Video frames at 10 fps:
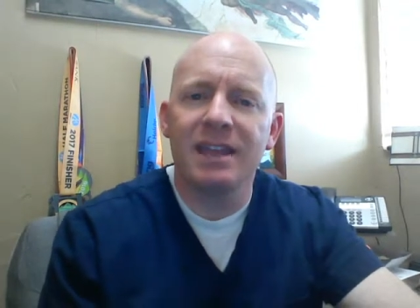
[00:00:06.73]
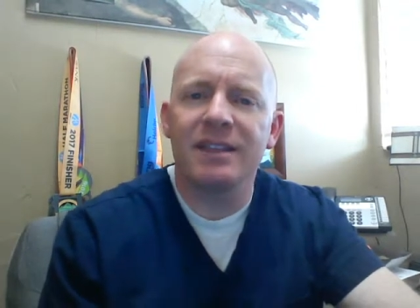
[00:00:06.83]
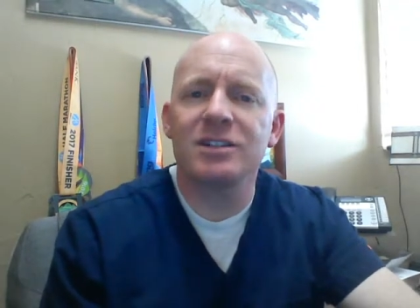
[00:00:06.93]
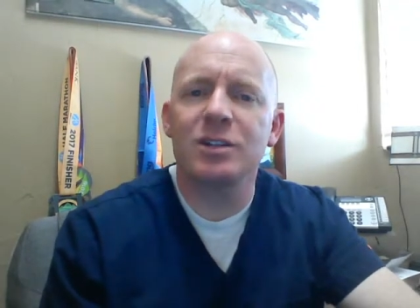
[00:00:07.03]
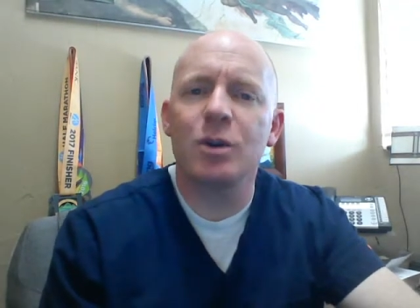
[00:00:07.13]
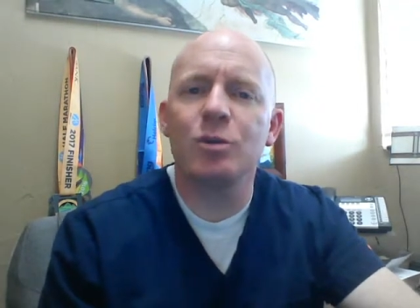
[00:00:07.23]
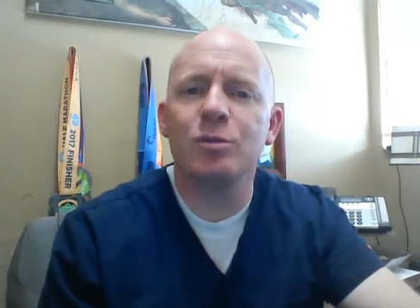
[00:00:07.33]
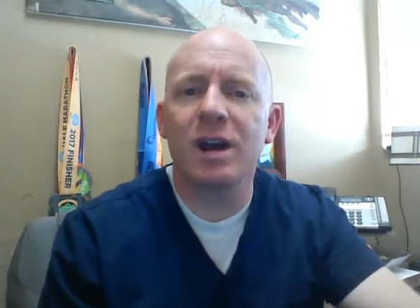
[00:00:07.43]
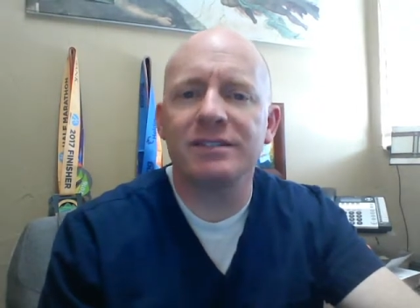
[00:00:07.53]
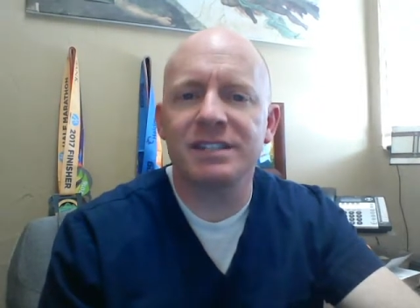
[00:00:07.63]
There's an old
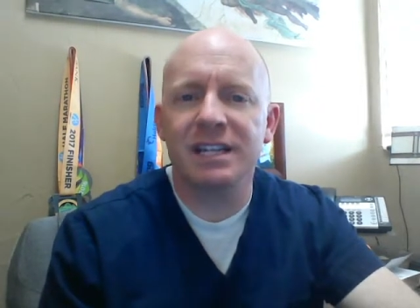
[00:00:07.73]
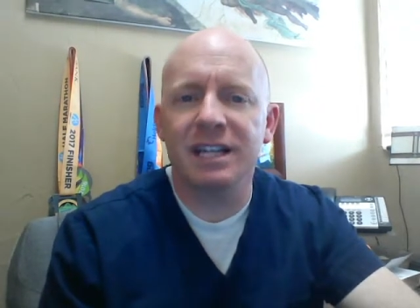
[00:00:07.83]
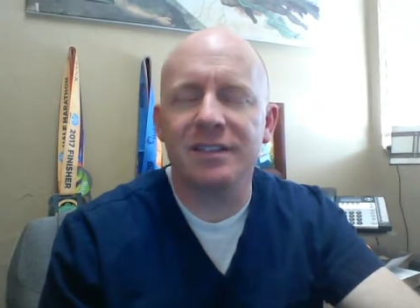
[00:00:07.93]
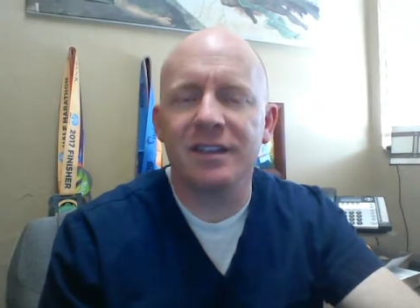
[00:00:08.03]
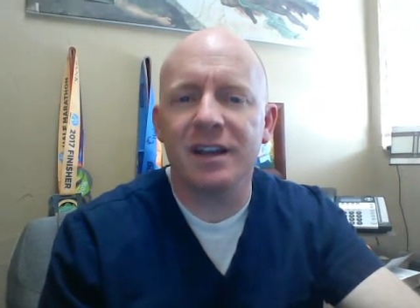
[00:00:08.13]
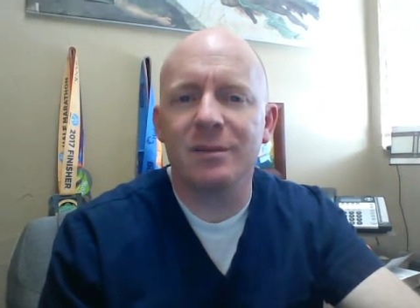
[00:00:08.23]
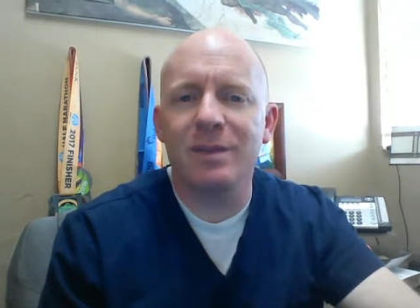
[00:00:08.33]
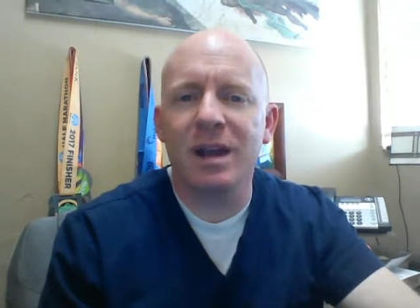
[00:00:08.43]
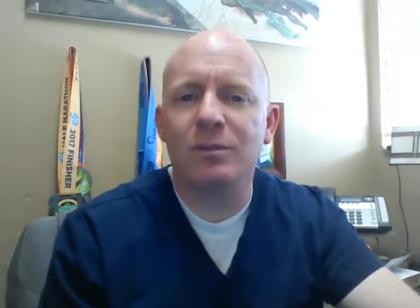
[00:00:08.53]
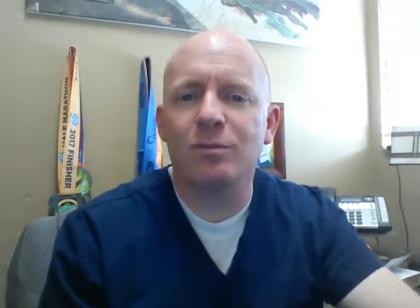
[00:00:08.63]
wives' tale out there
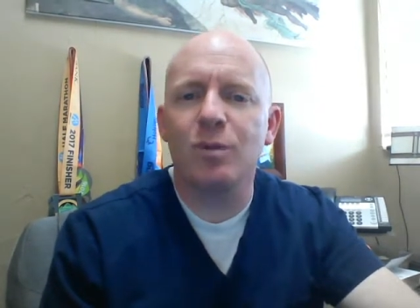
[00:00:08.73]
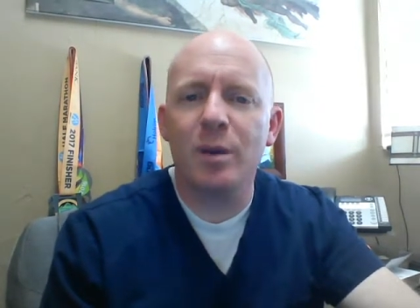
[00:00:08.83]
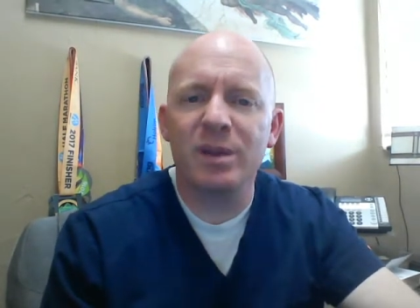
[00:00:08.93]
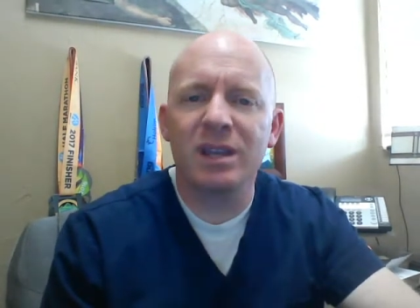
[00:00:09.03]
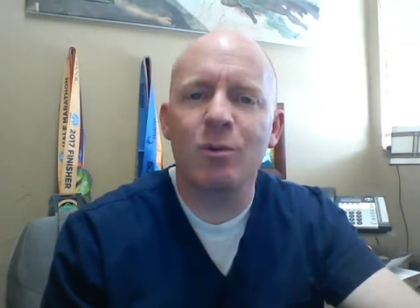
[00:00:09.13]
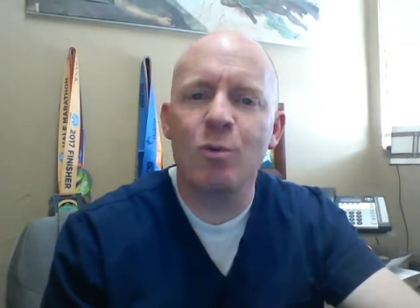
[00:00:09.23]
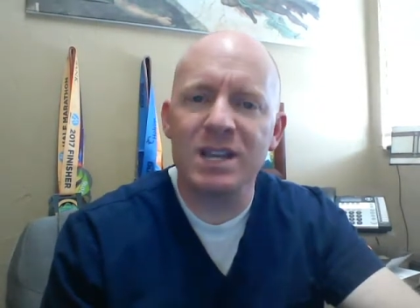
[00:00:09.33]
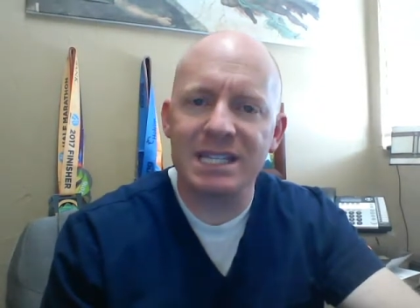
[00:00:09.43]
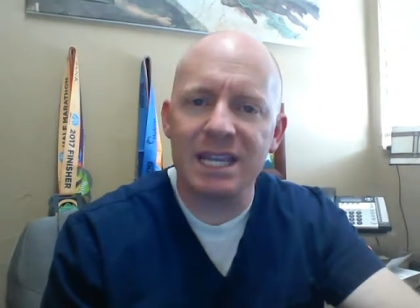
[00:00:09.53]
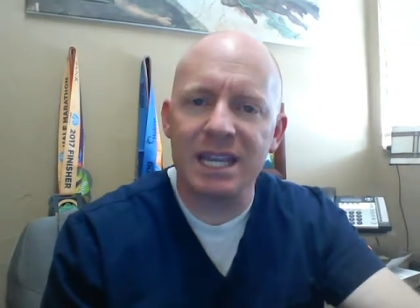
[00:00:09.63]
about rubbing
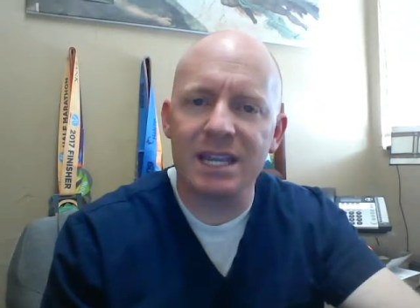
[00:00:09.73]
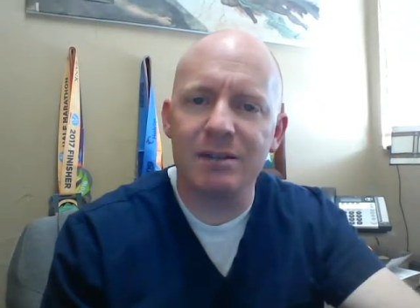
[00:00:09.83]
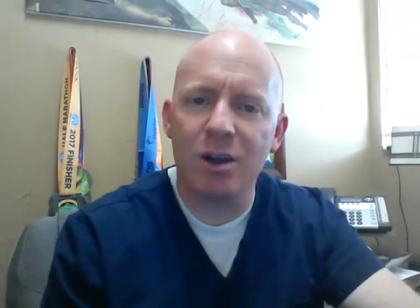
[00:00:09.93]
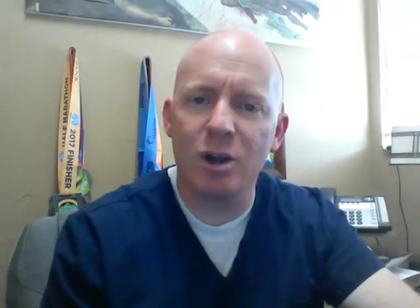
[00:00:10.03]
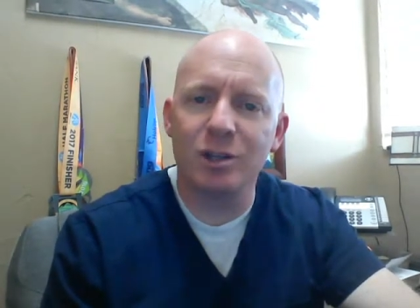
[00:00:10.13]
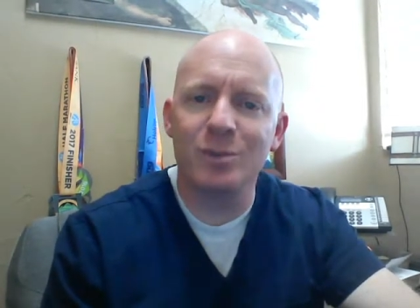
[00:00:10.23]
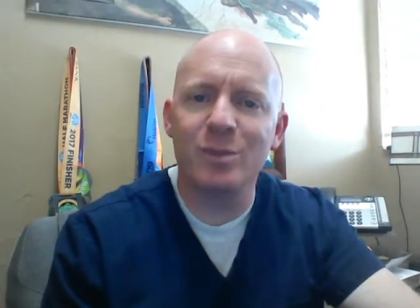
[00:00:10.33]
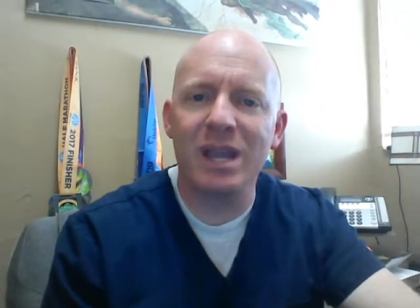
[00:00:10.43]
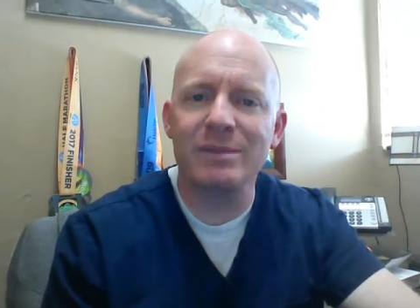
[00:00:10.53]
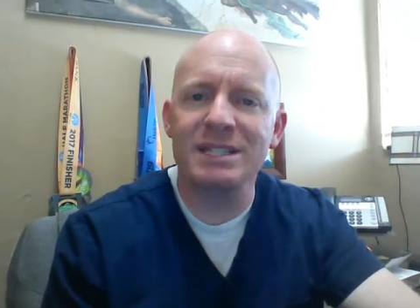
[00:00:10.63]
whiskey on your
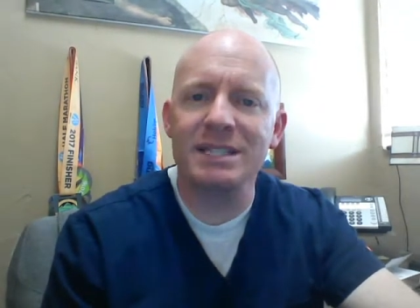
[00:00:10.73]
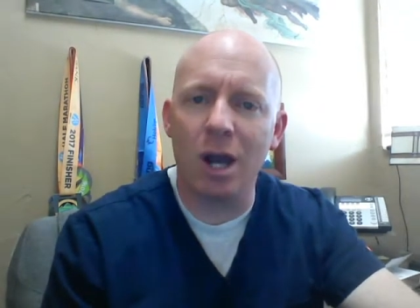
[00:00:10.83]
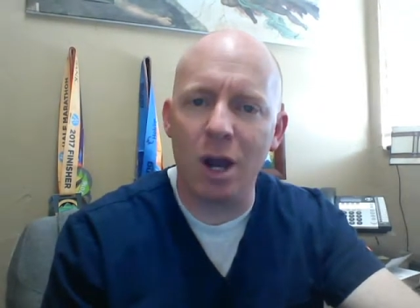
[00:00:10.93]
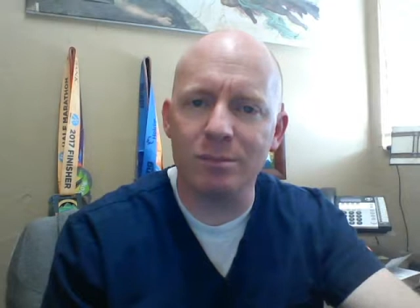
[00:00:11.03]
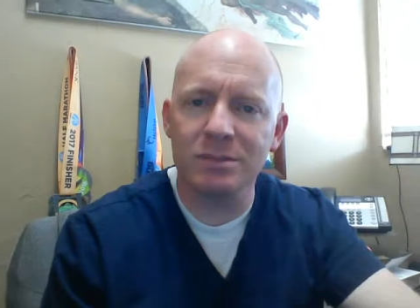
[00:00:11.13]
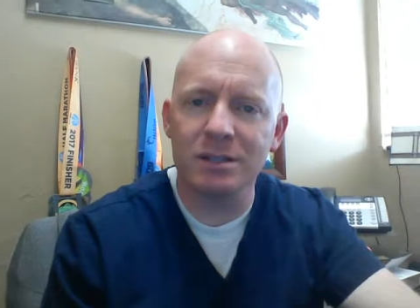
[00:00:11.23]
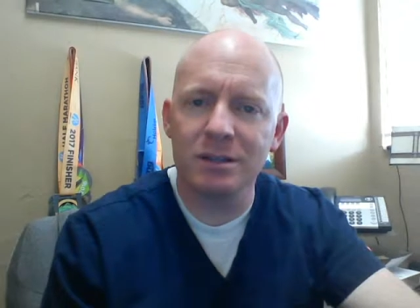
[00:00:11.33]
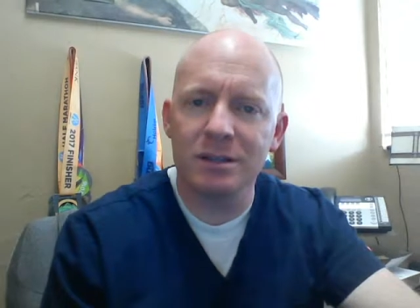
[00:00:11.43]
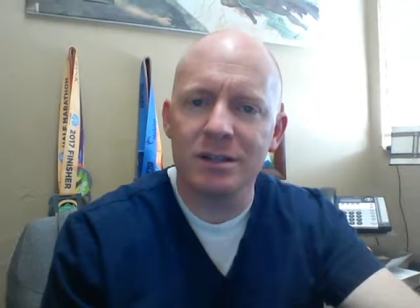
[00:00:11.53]
baby's gums